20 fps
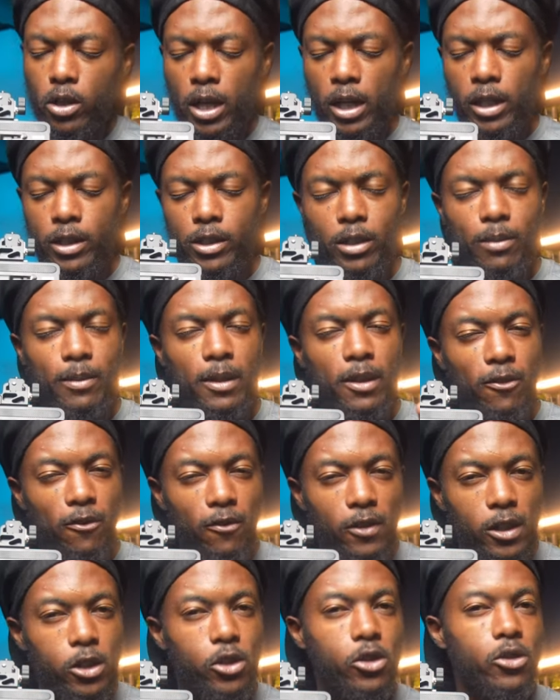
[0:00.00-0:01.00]
you guys some of the
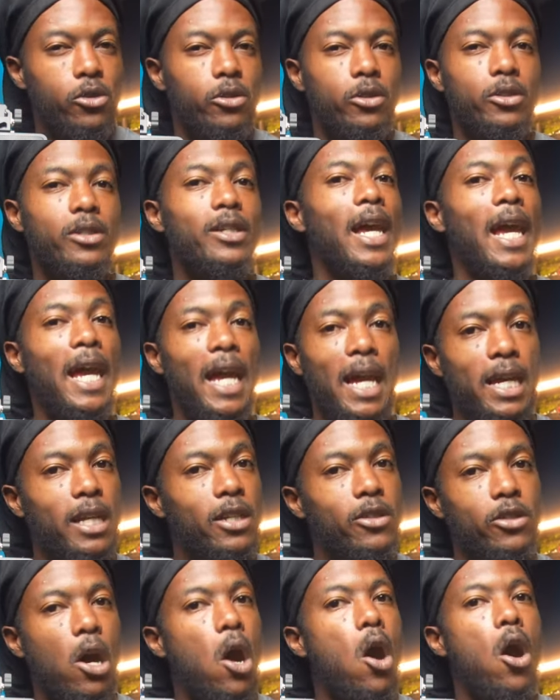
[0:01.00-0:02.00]
features
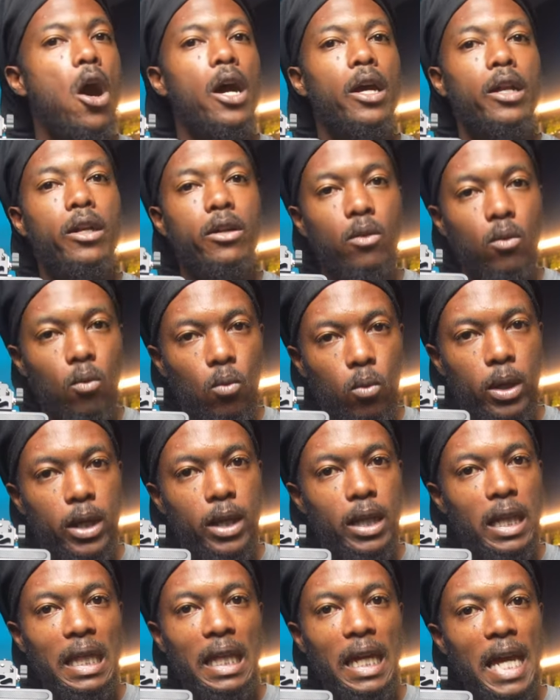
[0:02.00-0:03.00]
hands-on
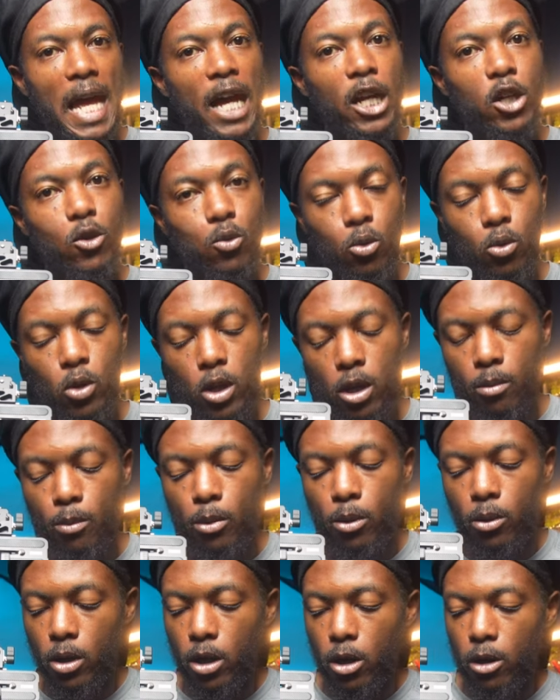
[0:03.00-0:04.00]
with the actual
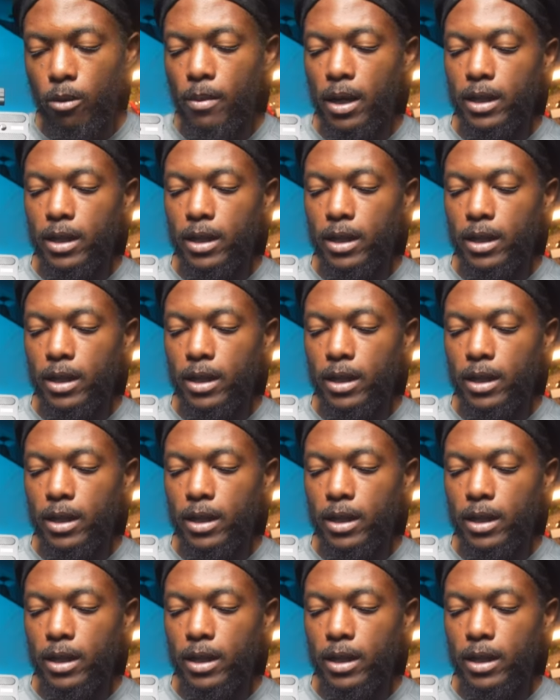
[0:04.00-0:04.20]
gimbal here